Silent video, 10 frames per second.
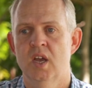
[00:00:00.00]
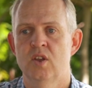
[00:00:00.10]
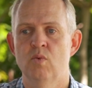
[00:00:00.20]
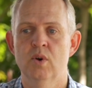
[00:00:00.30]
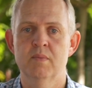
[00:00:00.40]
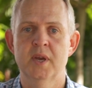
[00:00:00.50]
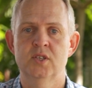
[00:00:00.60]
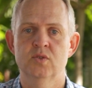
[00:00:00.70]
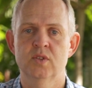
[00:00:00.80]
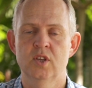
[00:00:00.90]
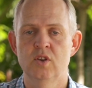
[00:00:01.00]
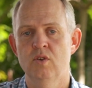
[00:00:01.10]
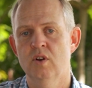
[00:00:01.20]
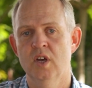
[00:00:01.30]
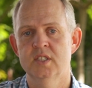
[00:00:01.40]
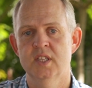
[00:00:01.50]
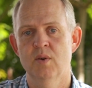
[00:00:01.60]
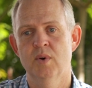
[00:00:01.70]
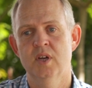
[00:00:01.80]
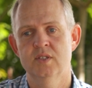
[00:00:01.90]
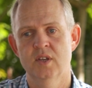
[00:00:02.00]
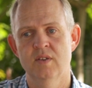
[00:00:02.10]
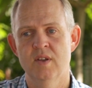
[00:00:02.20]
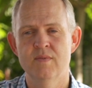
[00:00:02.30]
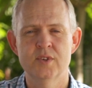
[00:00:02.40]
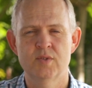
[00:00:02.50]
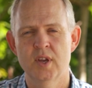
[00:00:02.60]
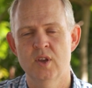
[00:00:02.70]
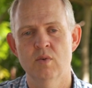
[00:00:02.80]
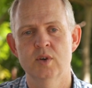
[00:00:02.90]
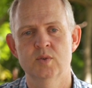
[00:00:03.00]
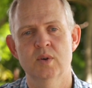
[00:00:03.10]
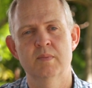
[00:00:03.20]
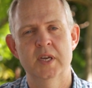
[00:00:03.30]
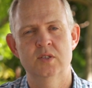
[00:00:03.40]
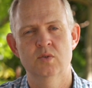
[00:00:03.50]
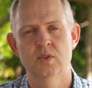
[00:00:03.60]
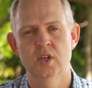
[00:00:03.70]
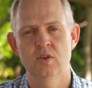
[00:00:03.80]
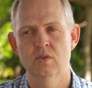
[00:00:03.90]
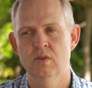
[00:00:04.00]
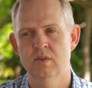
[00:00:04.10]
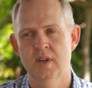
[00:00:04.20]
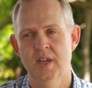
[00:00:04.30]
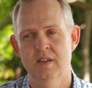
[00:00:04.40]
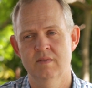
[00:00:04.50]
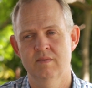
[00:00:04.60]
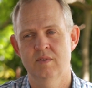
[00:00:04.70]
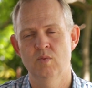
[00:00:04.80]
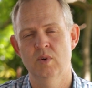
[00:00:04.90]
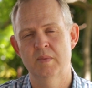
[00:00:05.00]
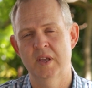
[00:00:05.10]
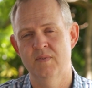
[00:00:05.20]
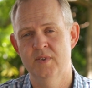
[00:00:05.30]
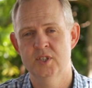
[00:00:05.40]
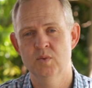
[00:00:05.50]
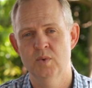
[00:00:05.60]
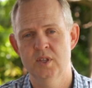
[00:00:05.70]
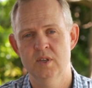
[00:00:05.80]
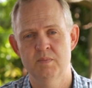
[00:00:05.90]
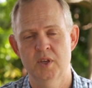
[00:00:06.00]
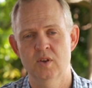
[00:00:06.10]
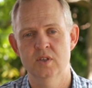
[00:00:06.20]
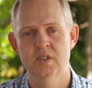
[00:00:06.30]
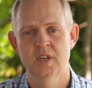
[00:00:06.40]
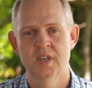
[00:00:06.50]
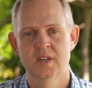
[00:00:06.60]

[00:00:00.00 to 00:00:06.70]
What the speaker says: You want to make sure that you're utilizing that well. So inventory, you always want to make sure that you want to be efficient with it, because